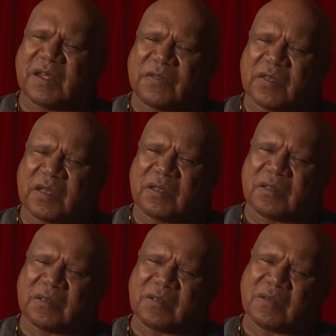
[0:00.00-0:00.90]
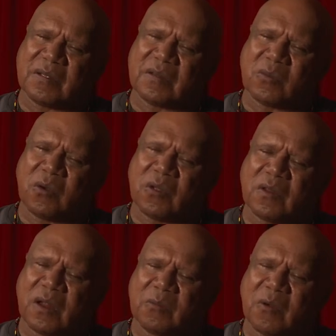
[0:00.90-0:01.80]
nothing in the world
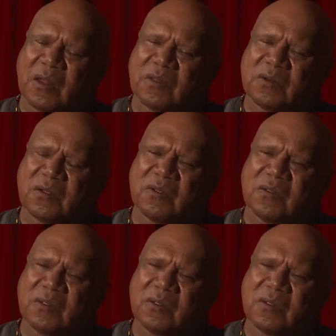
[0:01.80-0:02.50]
that I'd rather do.